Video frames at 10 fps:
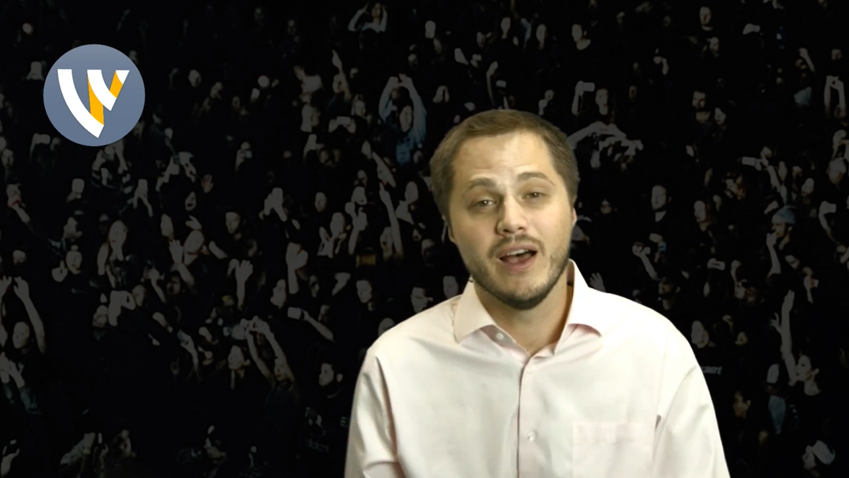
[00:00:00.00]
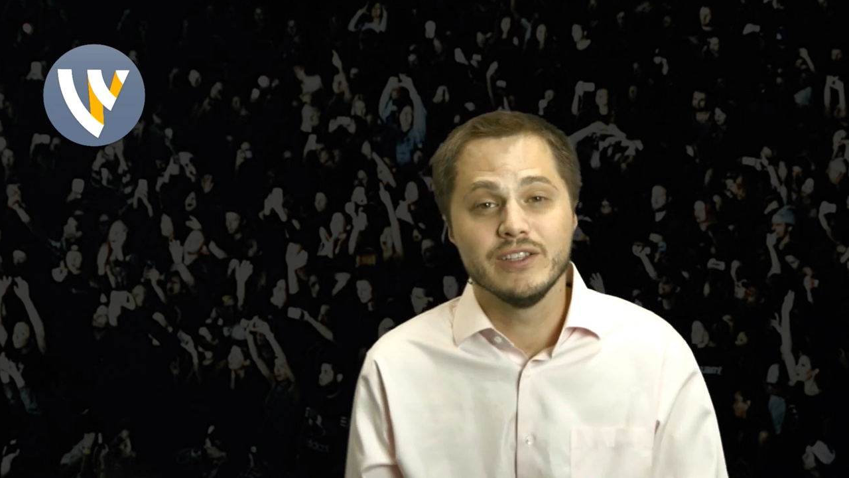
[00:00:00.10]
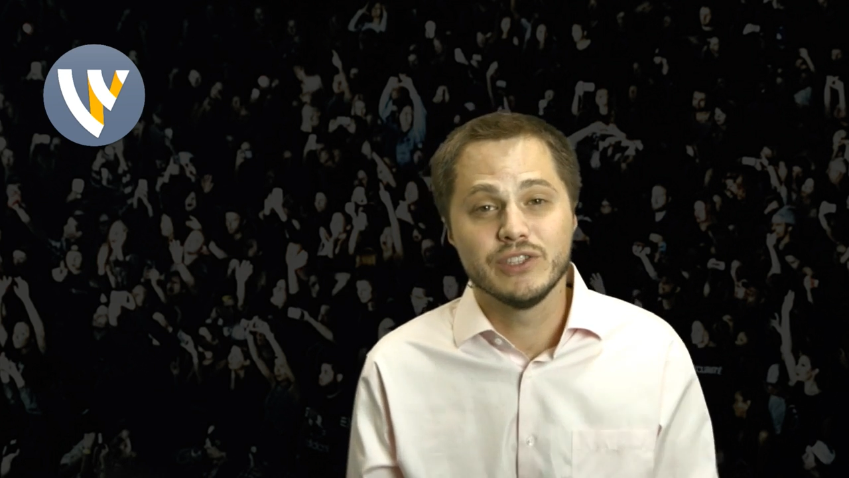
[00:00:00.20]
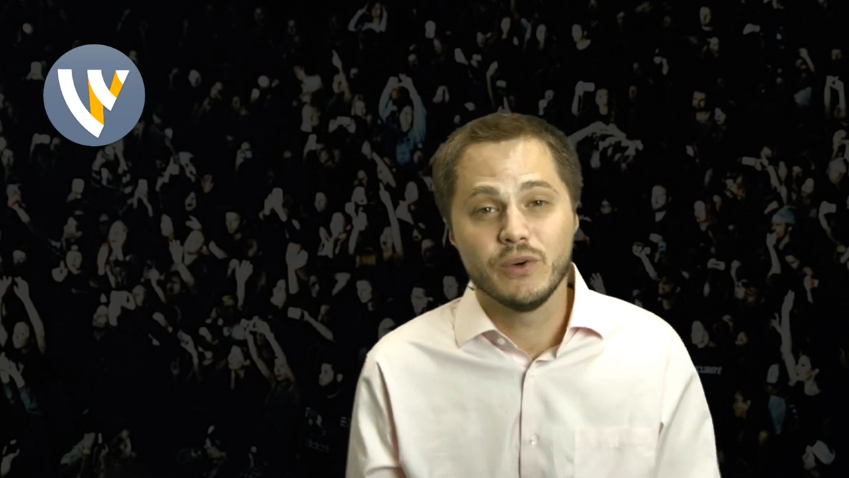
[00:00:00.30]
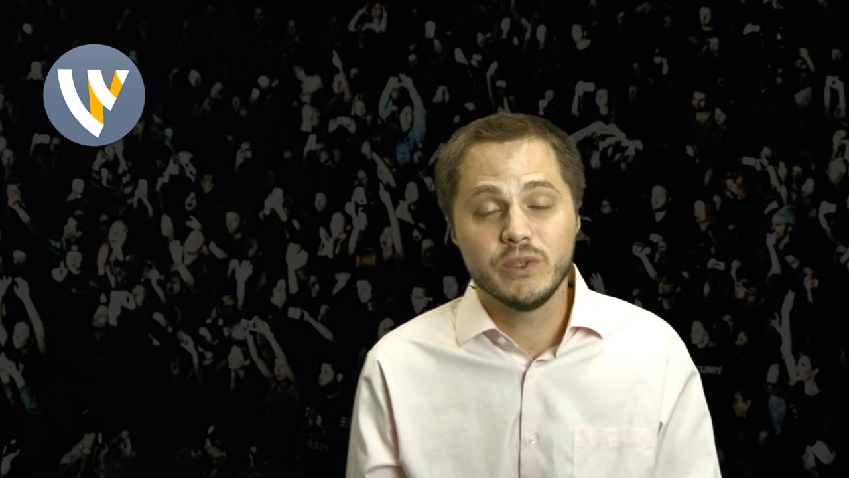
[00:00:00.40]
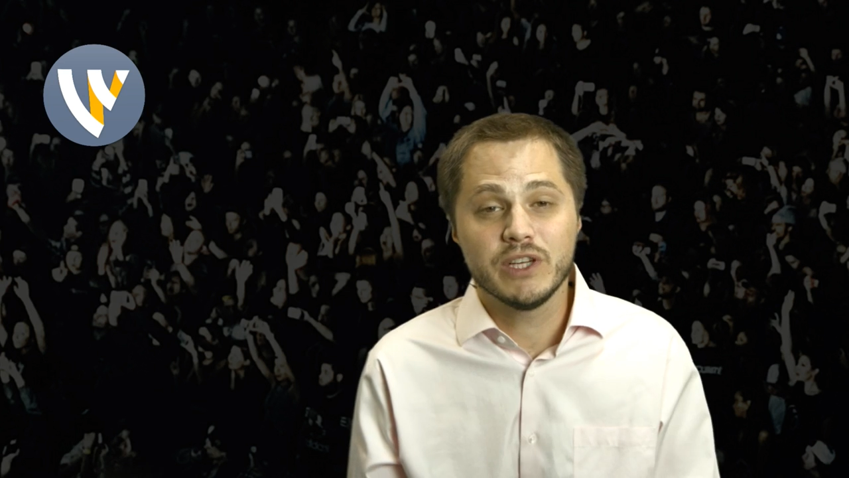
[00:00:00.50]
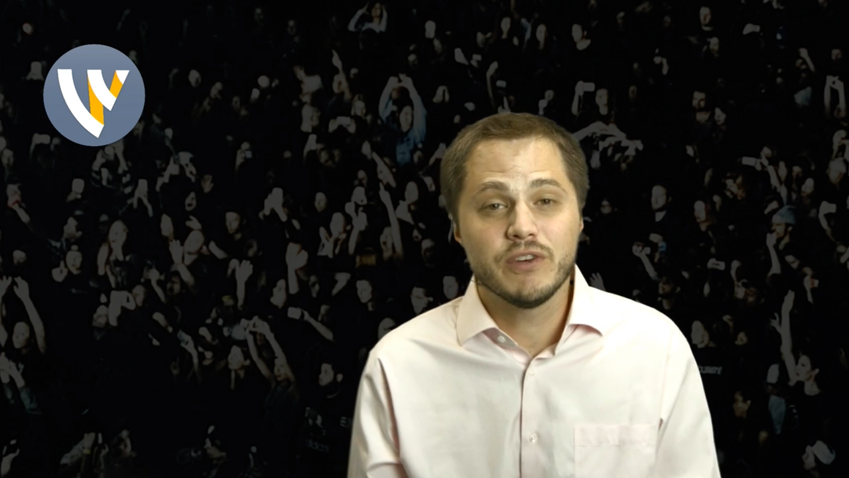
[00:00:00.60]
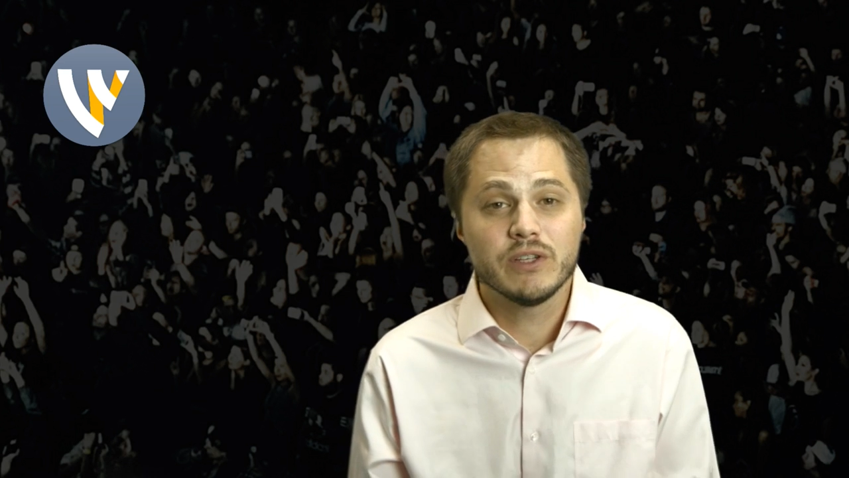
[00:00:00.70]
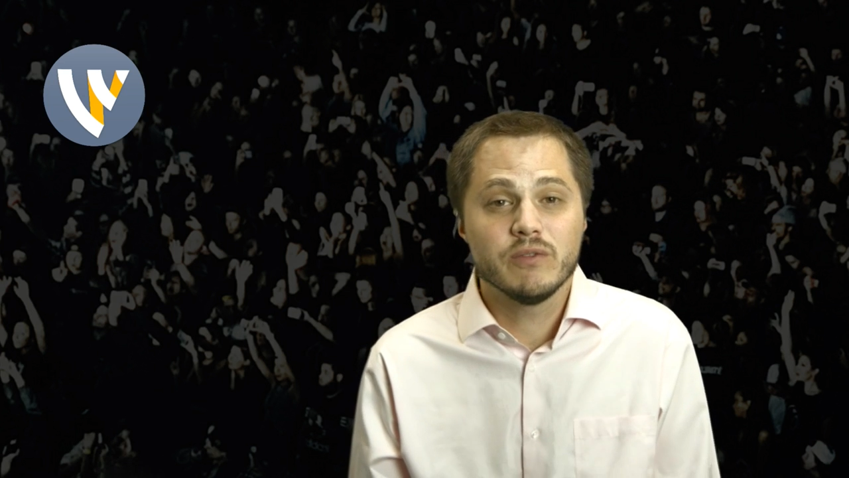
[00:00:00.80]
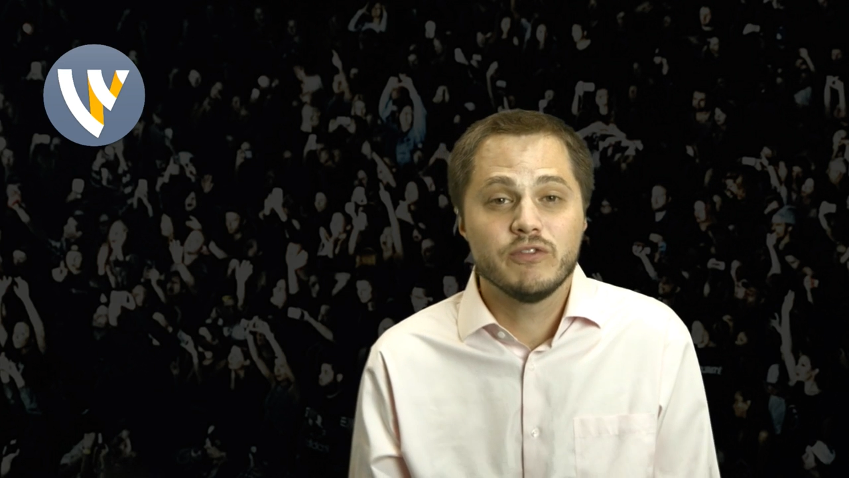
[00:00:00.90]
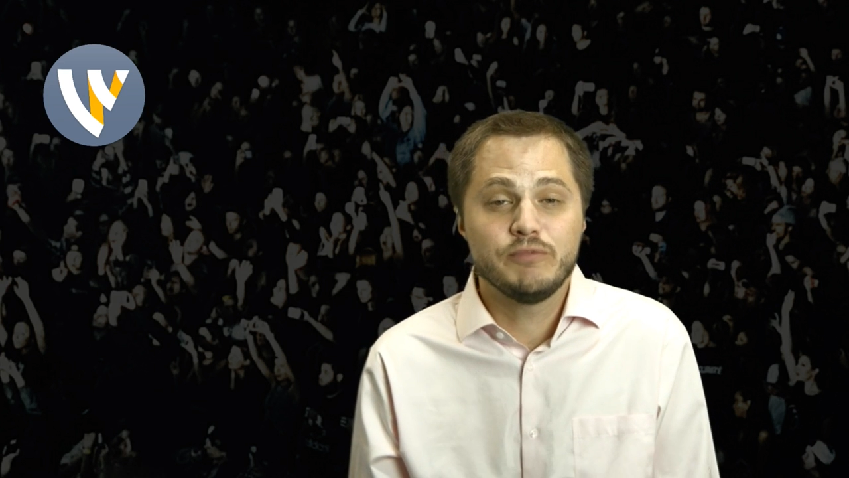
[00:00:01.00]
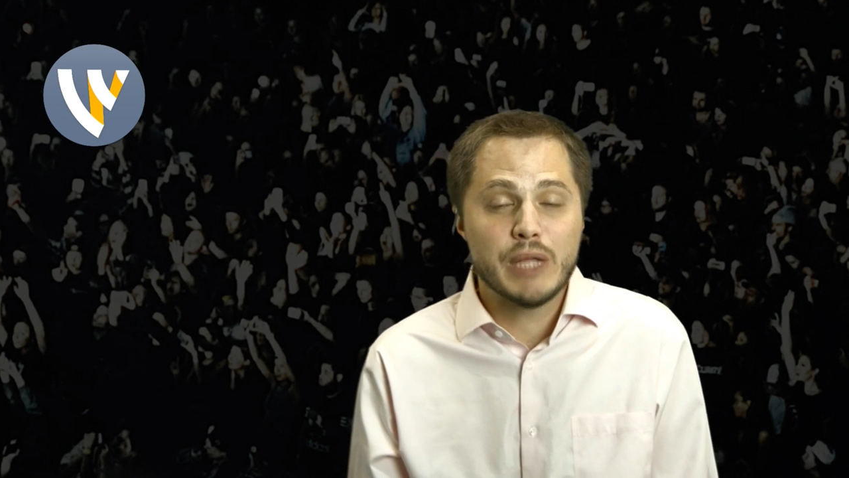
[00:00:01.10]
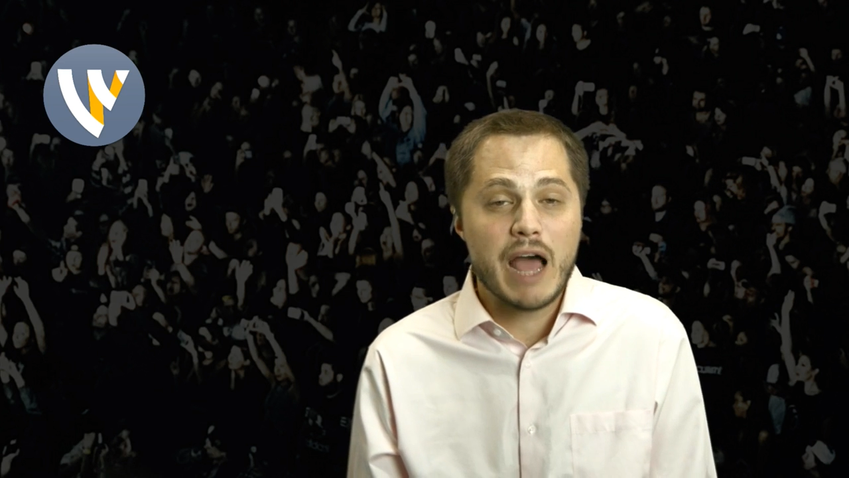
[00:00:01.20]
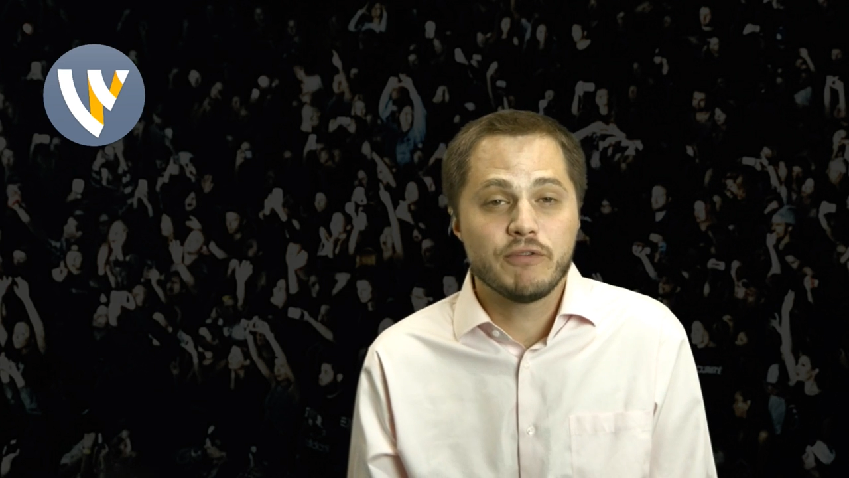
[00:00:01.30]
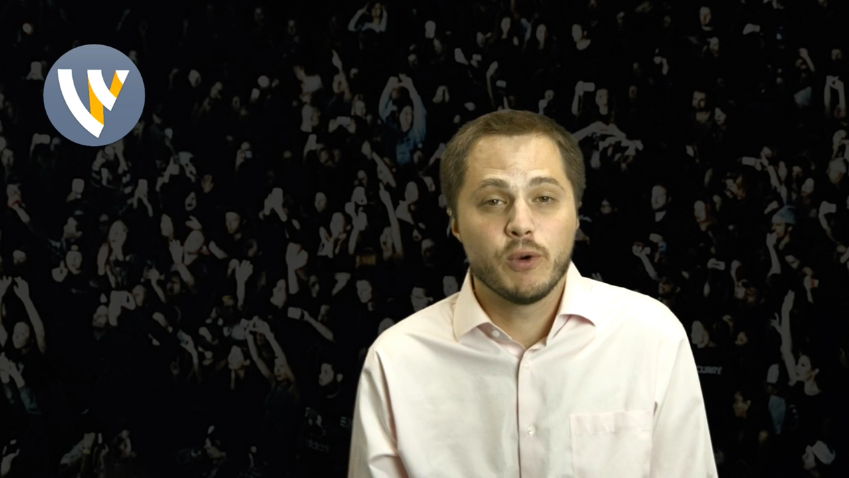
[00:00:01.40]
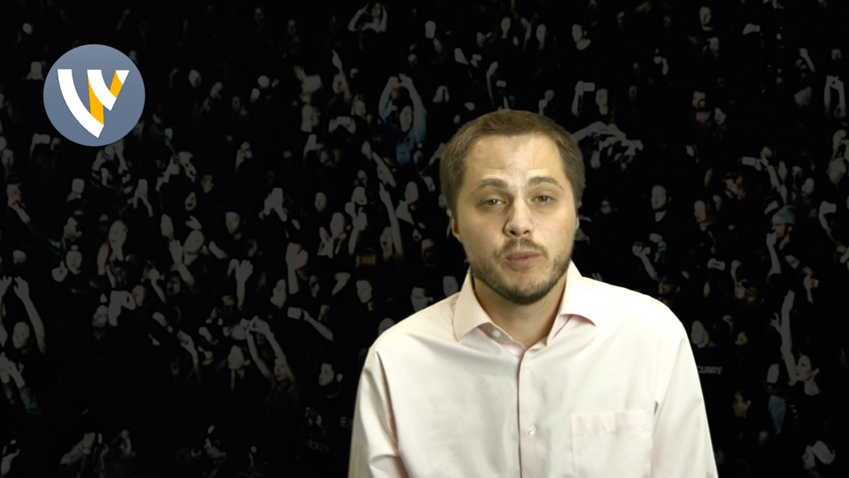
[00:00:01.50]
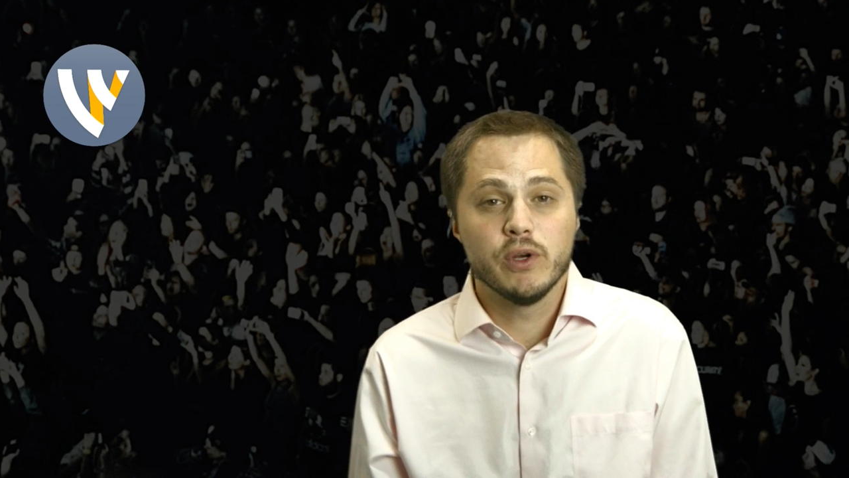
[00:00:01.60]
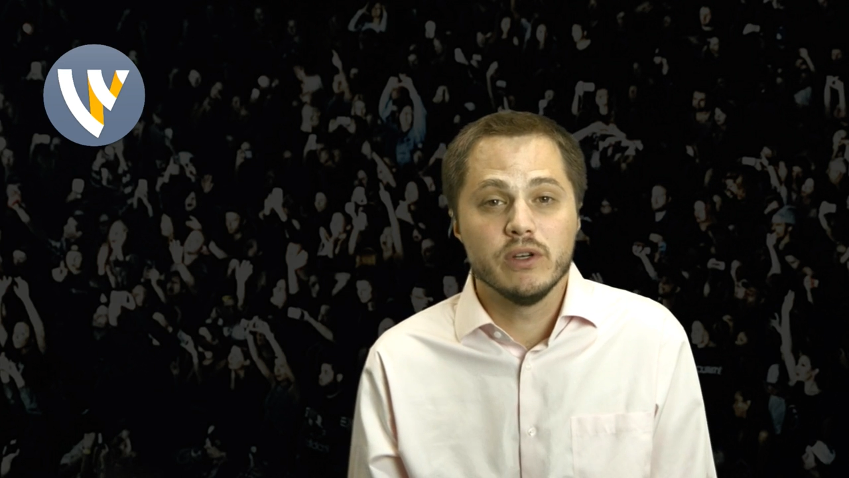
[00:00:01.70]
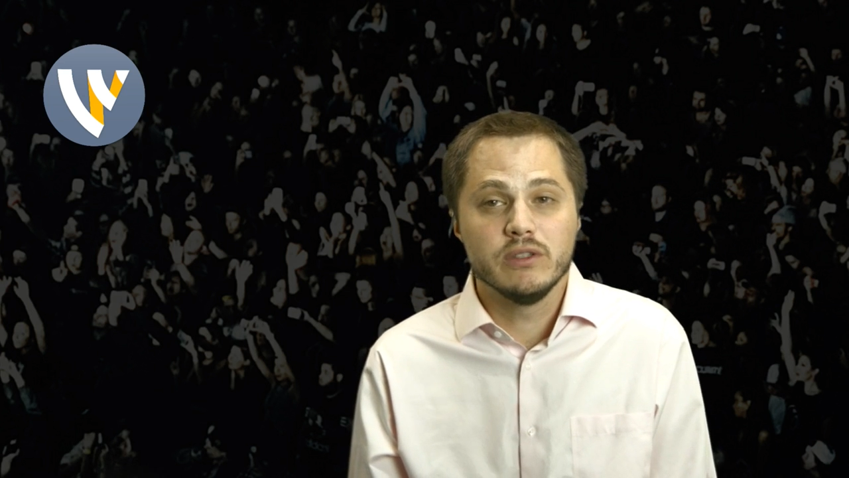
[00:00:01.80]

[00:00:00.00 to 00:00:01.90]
So whichever platform you're